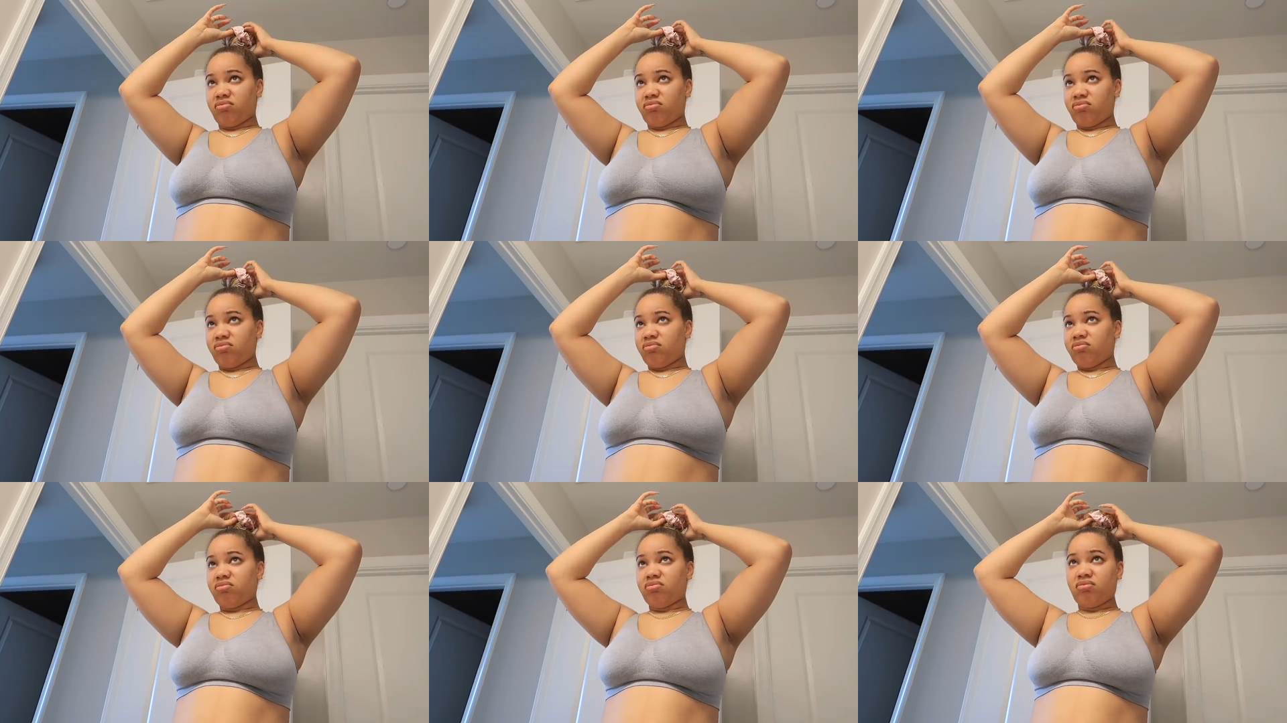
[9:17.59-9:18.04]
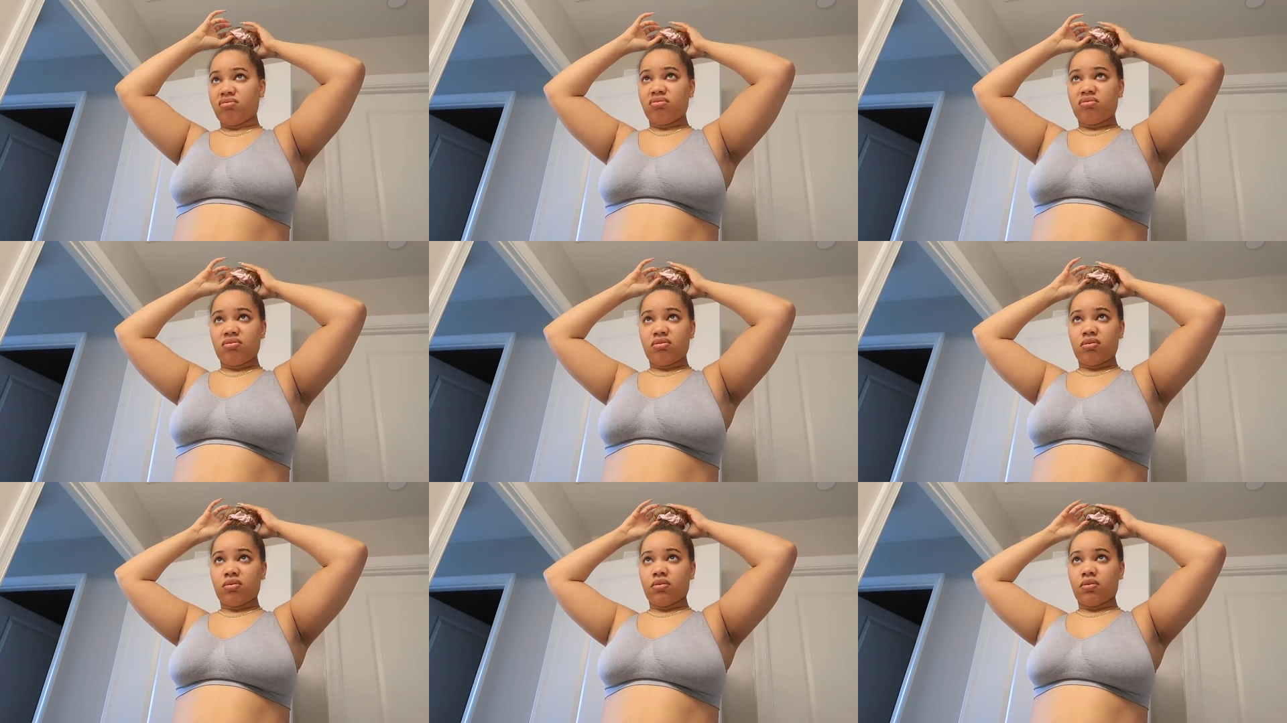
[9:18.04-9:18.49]

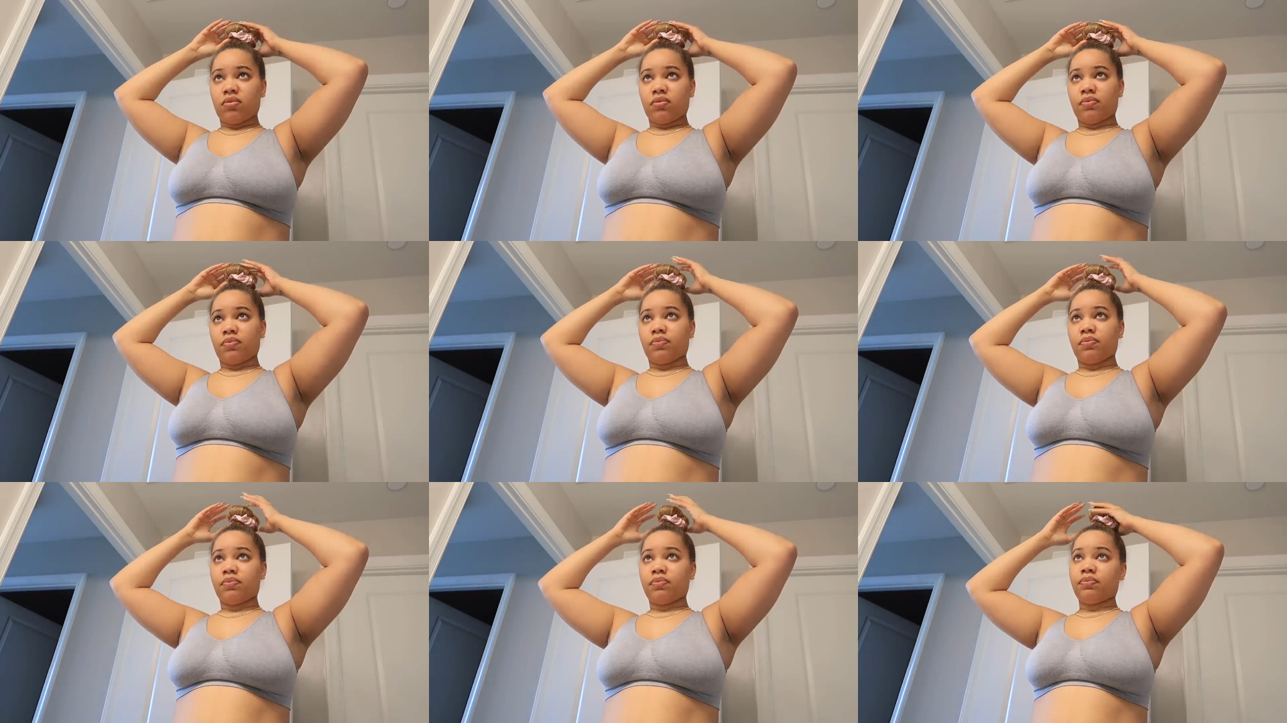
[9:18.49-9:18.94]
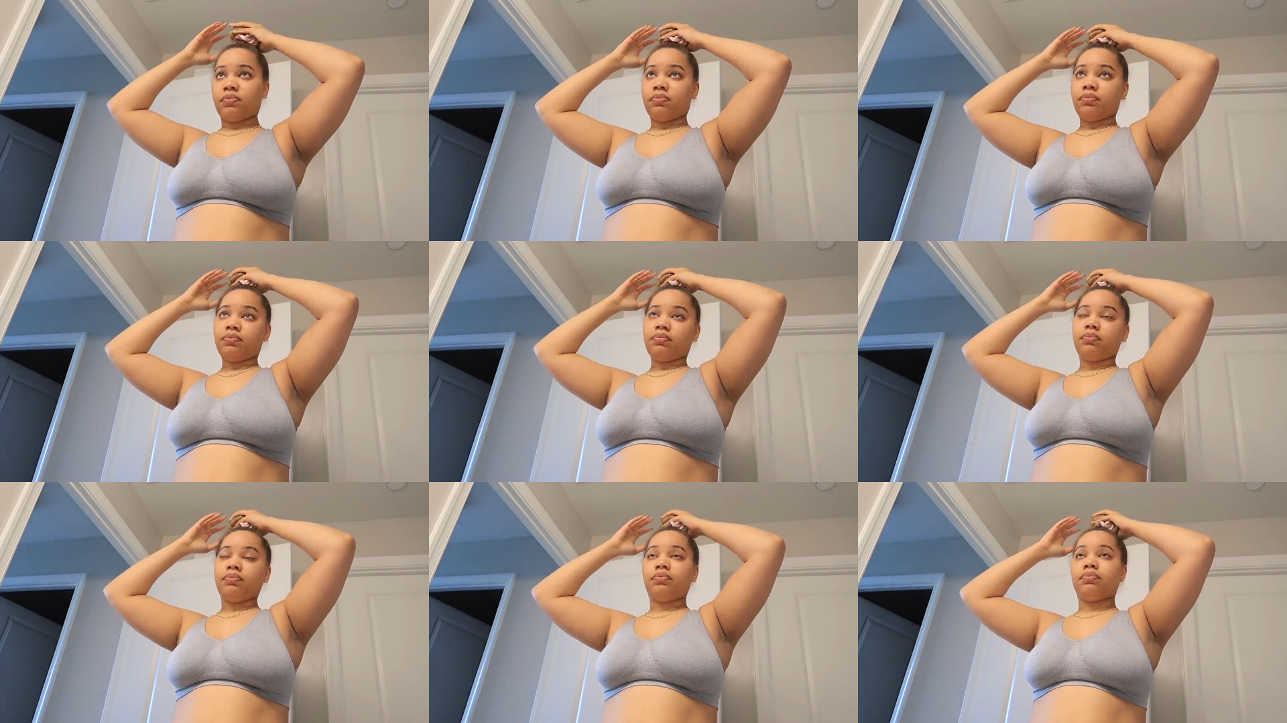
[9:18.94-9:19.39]

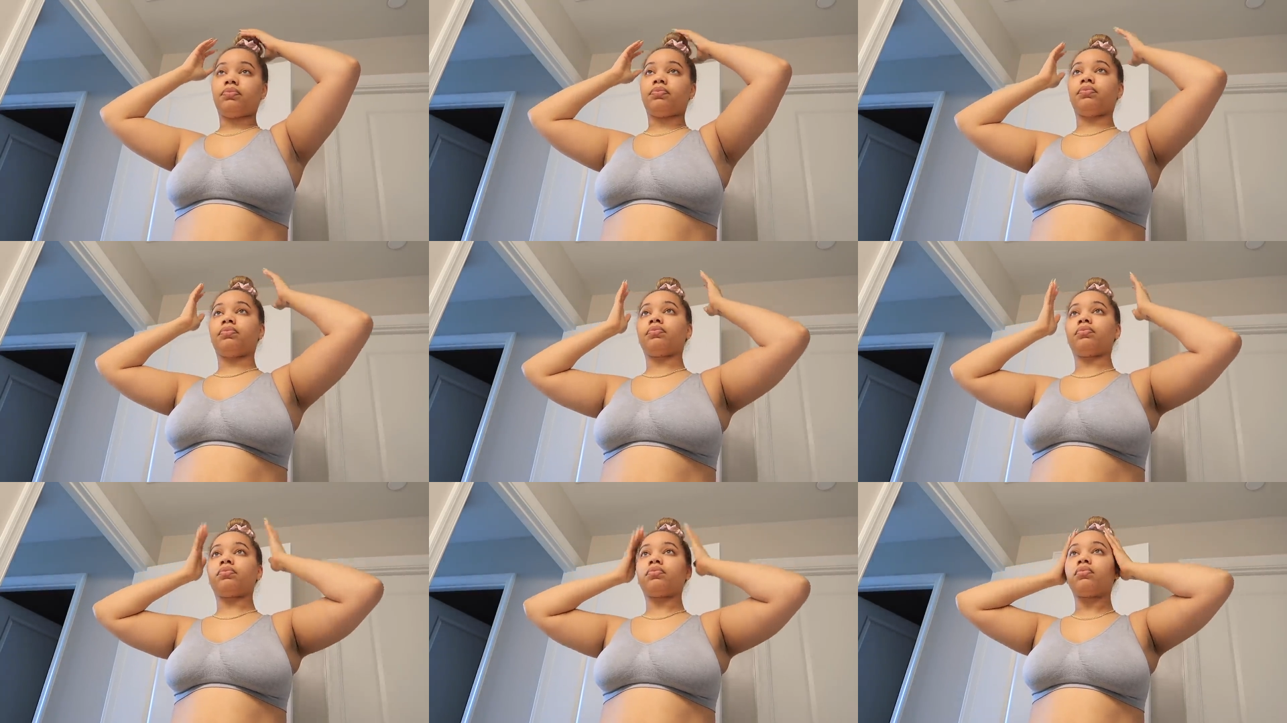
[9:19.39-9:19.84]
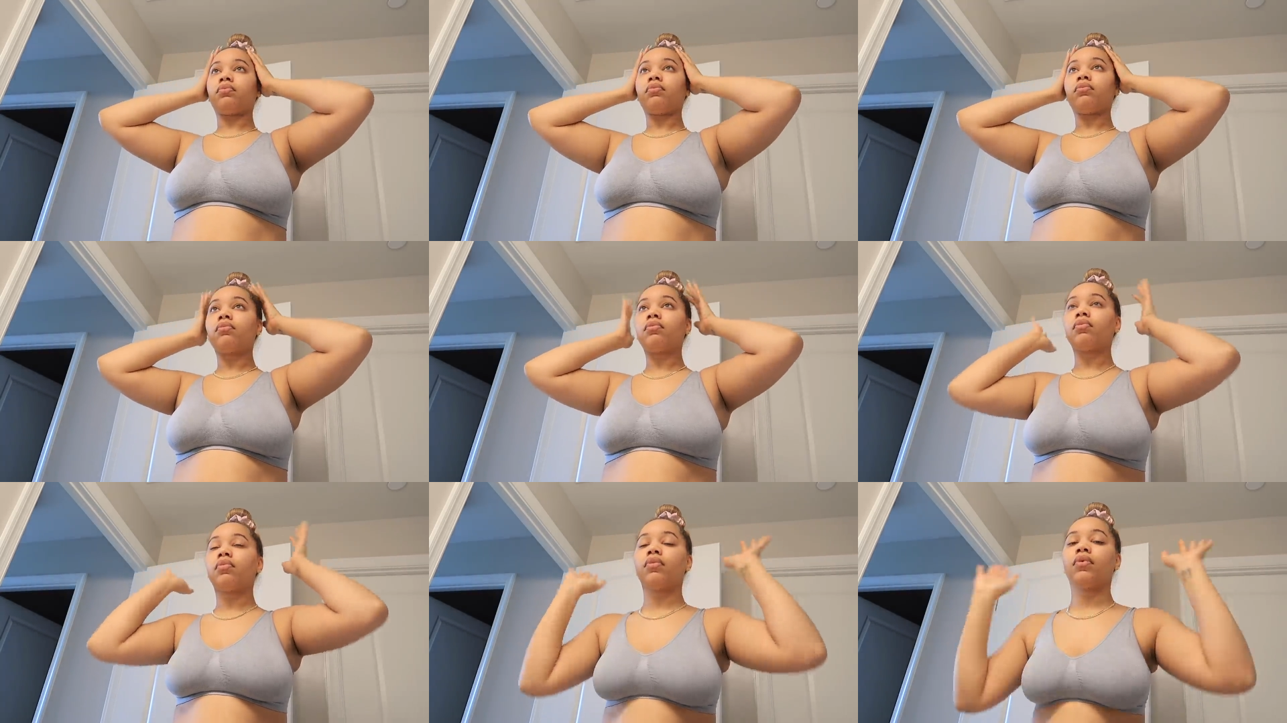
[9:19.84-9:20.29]

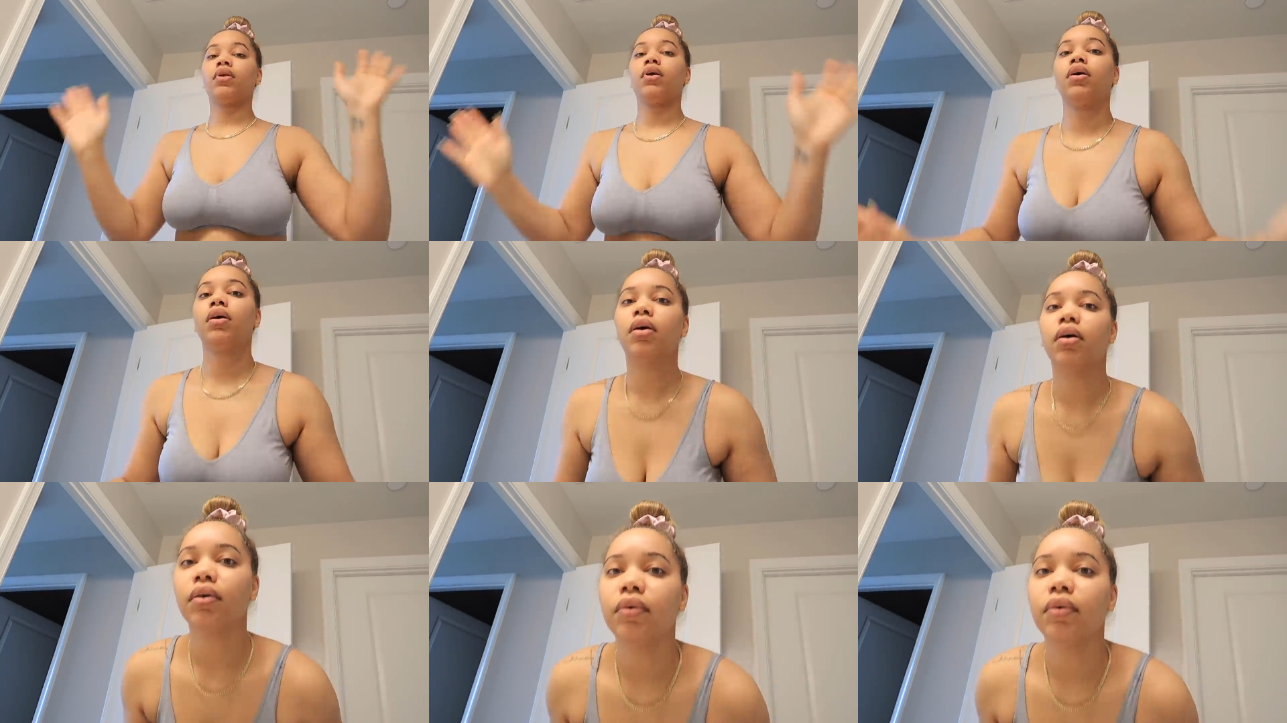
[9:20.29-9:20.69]
[no speech]